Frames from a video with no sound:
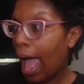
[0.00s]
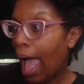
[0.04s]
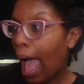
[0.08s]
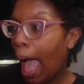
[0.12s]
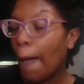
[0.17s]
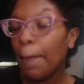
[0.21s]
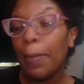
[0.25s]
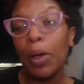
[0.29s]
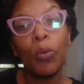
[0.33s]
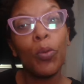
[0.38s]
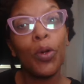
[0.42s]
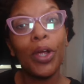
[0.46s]

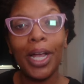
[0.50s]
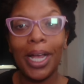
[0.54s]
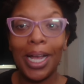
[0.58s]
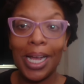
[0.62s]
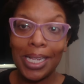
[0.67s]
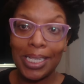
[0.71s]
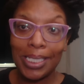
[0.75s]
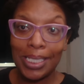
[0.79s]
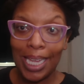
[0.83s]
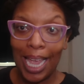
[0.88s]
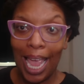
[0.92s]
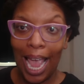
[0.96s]
I'm gonna wear
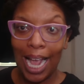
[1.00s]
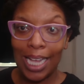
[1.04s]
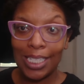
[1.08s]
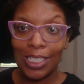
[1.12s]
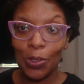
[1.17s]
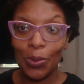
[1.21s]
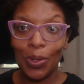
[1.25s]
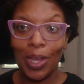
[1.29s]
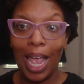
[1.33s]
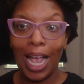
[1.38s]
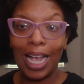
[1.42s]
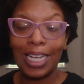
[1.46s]
contacts
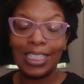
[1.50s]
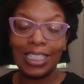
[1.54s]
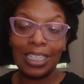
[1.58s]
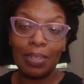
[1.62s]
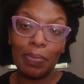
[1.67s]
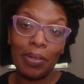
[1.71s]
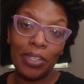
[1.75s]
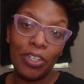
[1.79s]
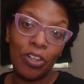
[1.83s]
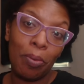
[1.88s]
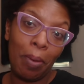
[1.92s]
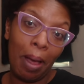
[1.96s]
so y'all can see
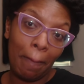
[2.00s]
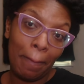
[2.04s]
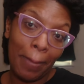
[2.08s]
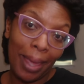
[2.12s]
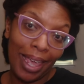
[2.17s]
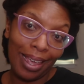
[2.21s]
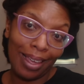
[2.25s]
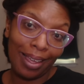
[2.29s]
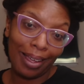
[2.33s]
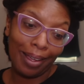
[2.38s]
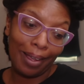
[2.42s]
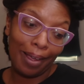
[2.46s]
me do my
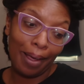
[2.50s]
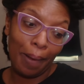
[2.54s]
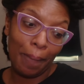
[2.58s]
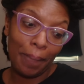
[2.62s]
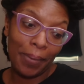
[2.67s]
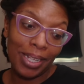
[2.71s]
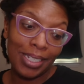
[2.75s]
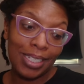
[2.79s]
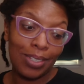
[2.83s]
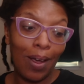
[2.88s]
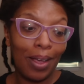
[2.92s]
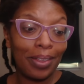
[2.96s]

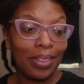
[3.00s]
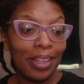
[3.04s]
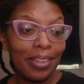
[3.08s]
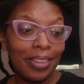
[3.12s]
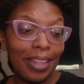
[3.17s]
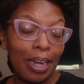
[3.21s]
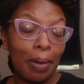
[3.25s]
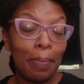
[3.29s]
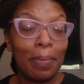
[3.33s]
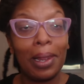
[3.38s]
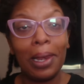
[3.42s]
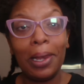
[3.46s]
makeup. So I think
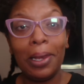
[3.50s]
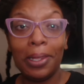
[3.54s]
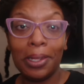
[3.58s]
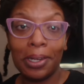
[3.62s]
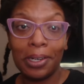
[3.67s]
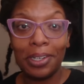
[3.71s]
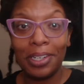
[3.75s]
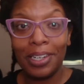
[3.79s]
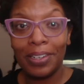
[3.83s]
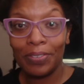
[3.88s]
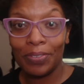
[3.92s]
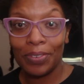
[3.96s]
that'll be a
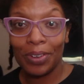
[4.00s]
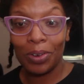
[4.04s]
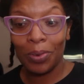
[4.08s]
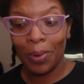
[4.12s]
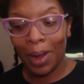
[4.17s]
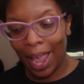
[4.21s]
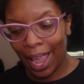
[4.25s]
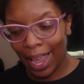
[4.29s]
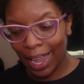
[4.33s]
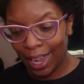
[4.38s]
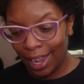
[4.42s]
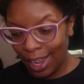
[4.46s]
little different,
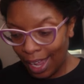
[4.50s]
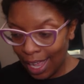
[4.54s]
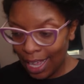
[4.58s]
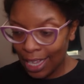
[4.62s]
right?